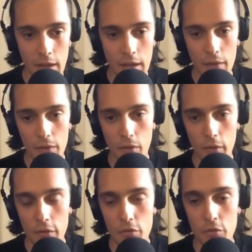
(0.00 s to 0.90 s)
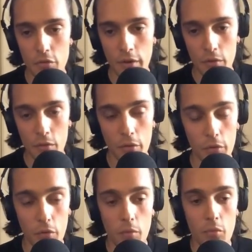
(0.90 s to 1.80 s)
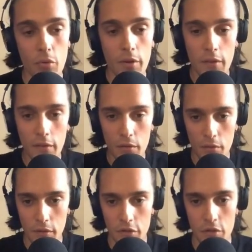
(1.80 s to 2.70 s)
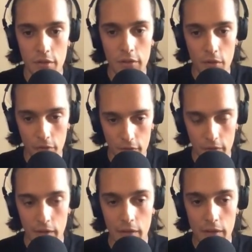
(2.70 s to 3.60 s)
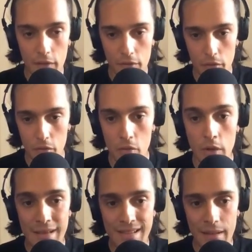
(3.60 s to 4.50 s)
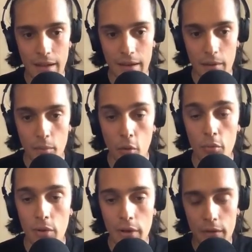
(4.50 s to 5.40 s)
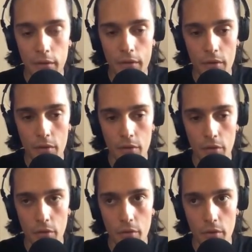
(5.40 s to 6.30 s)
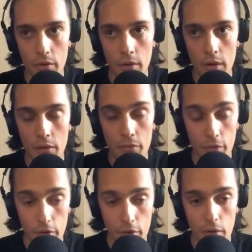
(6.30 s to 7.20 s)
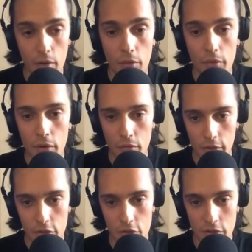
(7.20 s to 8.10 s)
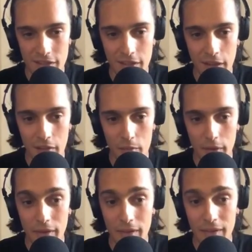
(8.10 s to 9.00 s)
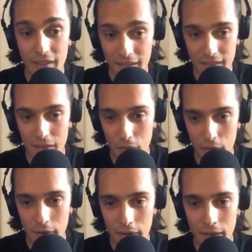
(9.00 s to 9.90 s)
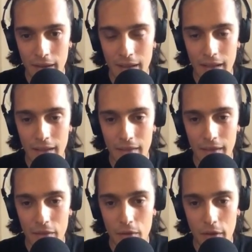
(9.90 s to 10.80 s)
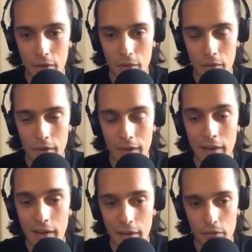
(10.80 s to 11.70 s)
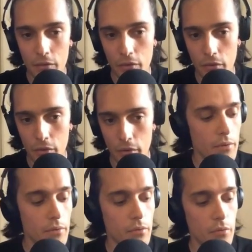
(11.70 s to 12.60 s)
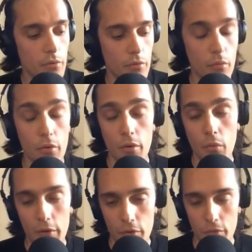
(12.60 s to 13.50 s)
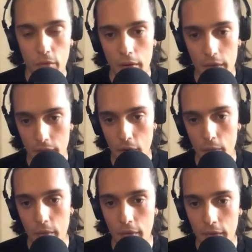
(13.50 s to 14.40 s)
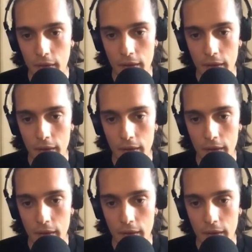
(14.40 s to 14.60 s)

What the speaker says: So it's to try to also bring this innovation that constantly give you, like, populate your funnel of innovations that have been tested already, that you can then link to your more waterfall development.